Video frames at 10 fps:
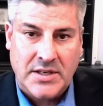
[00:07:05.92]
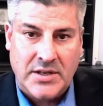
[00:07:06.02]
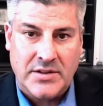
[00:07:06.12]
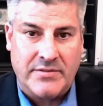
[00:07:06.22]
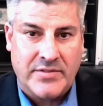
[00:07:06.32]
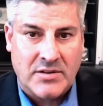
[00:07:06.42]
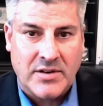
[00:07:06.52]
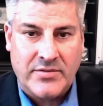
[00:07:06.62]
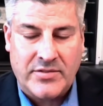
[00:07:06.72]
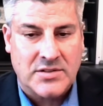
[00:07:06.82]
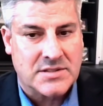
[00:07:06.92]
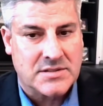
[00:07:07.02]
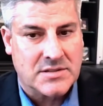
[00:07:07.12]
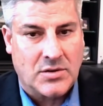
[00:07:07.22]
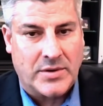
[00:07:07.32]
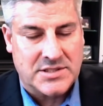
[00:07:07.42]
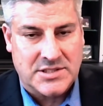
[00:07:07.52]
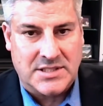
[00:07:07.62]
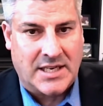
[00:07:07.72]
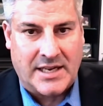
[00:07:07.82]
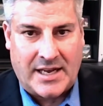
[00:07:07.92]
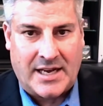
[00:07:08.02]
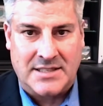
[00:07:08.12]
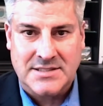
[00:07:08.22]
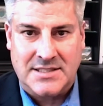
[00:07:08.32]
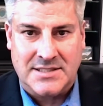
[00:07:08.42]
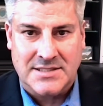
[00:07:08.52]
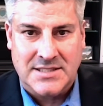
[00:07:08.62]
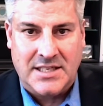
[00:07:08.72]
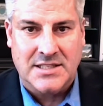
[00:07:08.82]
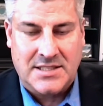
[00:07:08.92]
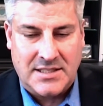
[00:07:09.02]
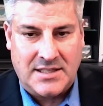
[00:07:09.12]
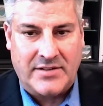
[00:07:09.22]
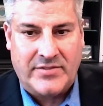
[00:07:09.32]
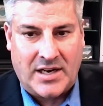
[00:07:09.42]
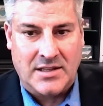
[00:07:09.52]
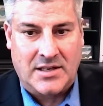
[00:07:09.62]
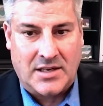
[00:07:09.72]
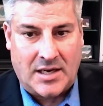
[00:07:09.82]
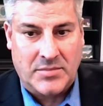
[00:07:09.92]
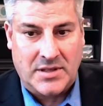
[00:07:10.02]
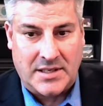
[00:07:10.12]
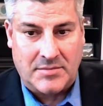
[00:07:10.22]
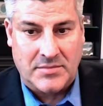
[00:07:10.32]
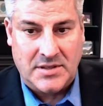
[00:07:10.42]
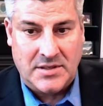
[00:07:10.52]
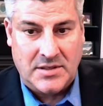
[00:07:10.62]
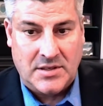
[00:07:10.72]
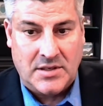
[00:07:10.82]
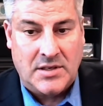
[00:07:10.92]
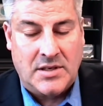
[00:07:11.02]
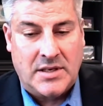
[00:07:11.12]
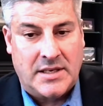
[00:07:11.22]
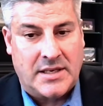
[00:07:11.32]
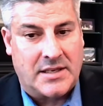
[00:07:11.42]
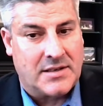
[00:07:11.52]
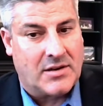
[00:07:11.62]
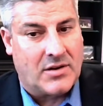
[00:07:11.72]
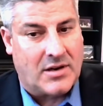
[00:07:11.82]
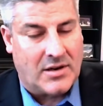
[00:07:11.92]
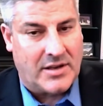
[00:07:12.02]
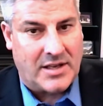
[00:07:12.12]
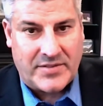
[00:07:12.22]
the very first question I ask is, did they file a comp claim? And if